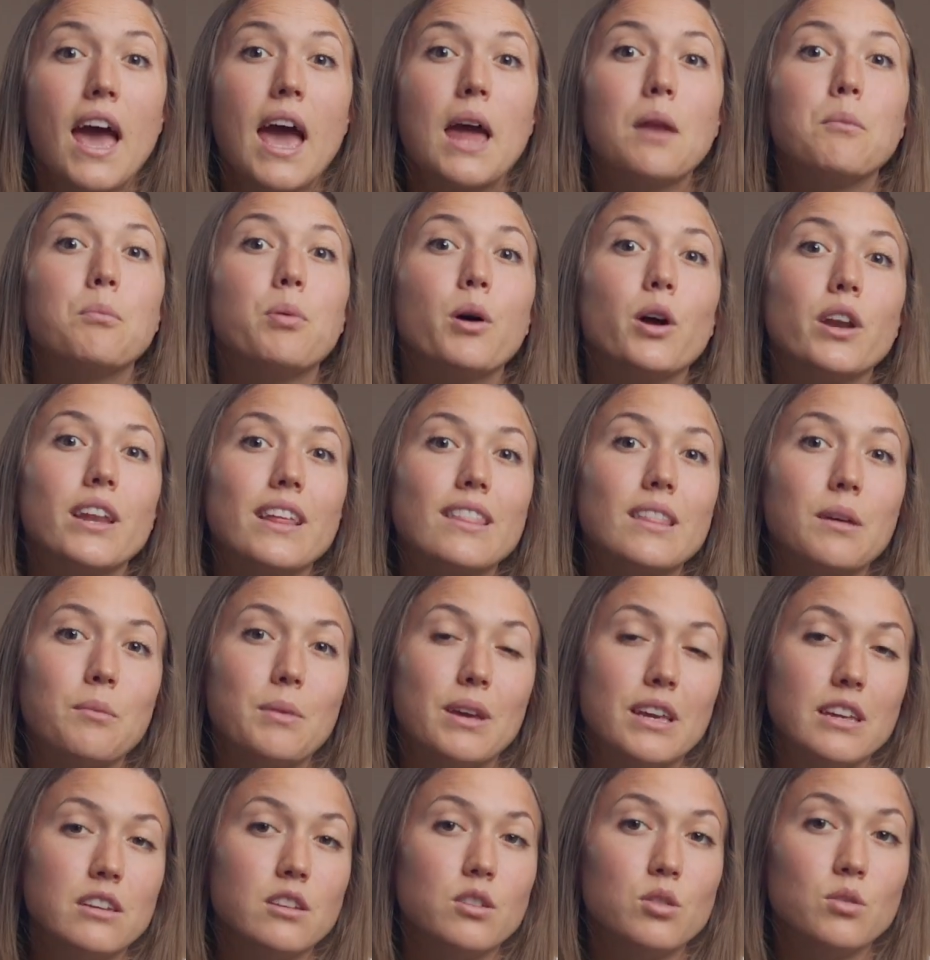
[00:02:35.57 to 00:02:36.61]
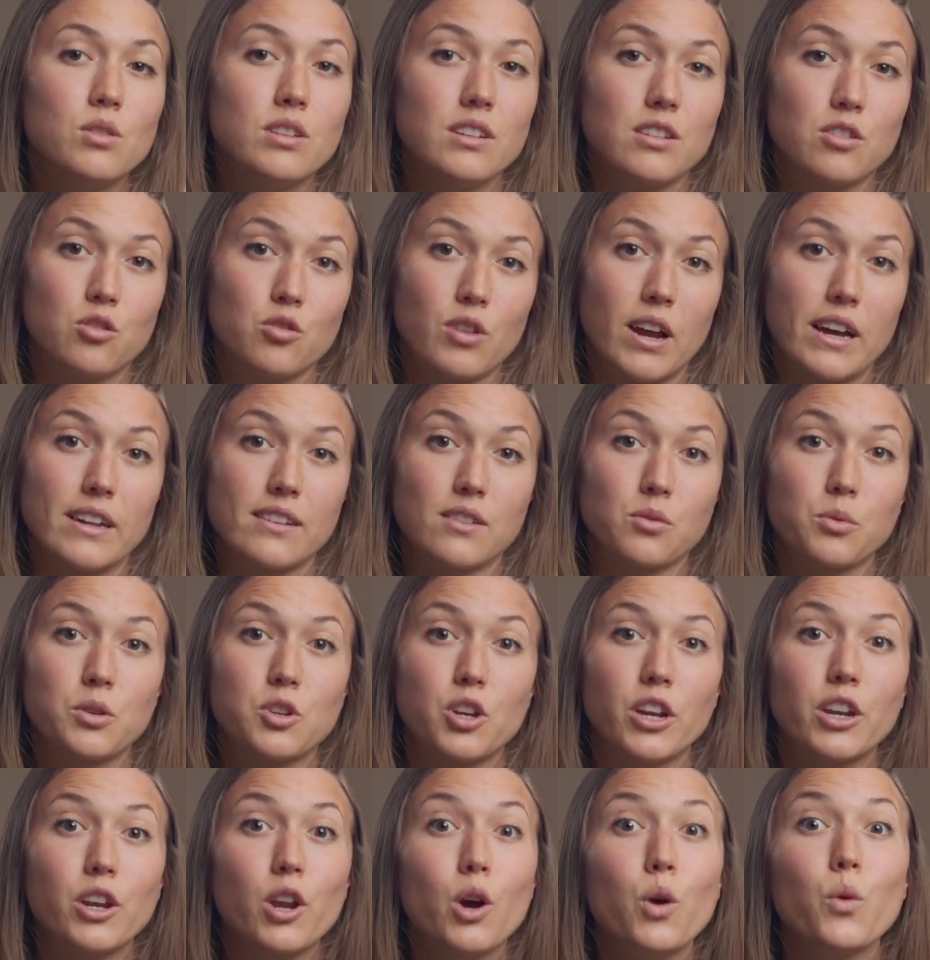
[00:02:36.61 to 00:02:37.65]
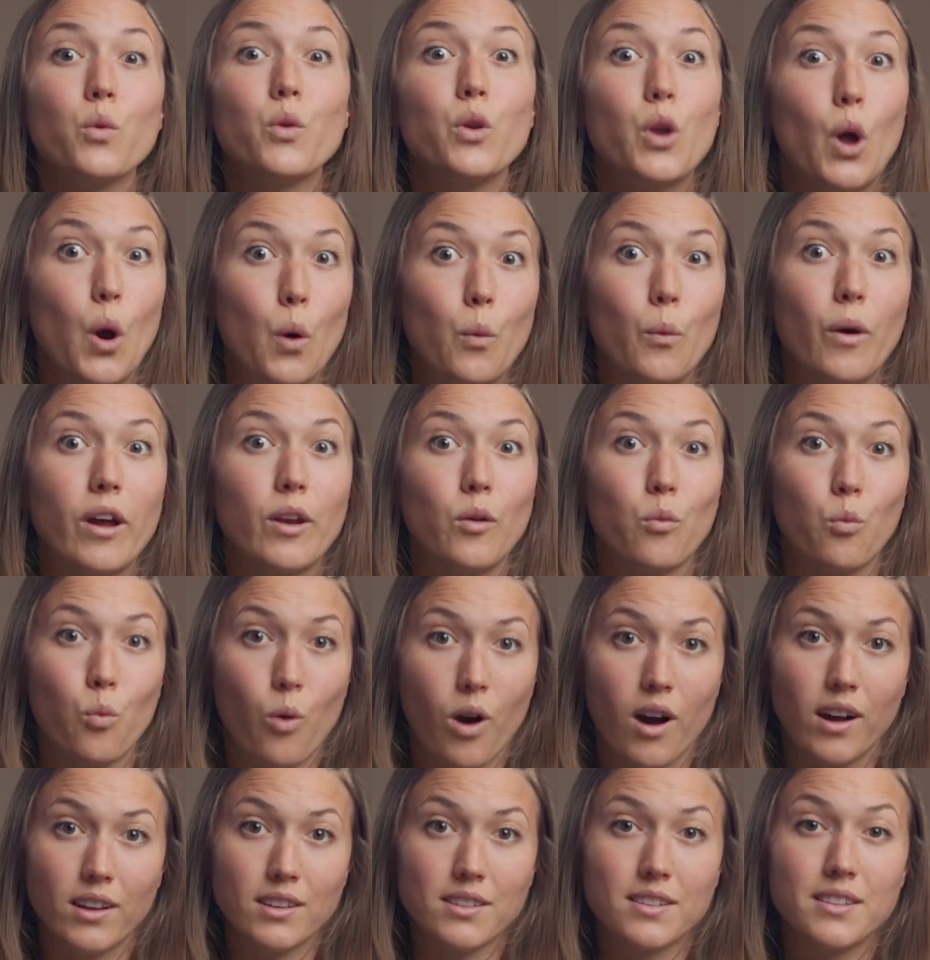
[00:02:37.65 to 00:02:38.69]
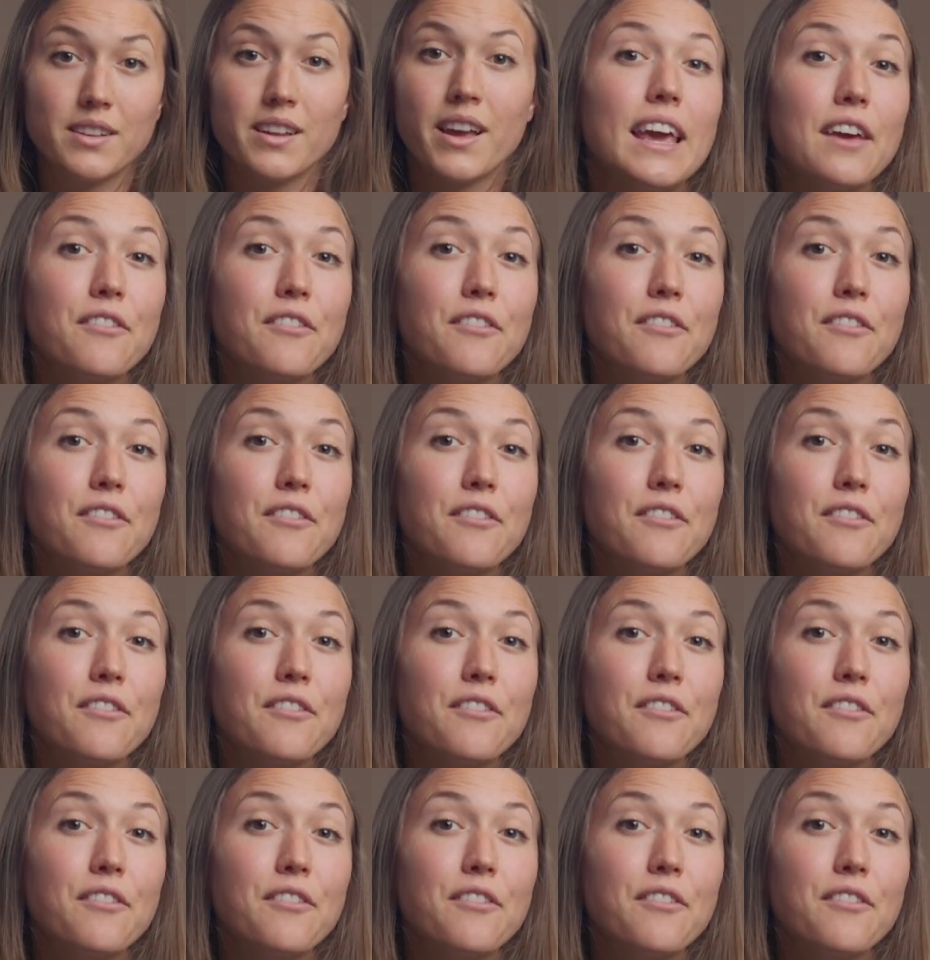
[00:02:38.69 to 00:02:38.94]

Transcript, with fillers: and putting them in into distress, which I know no one wants.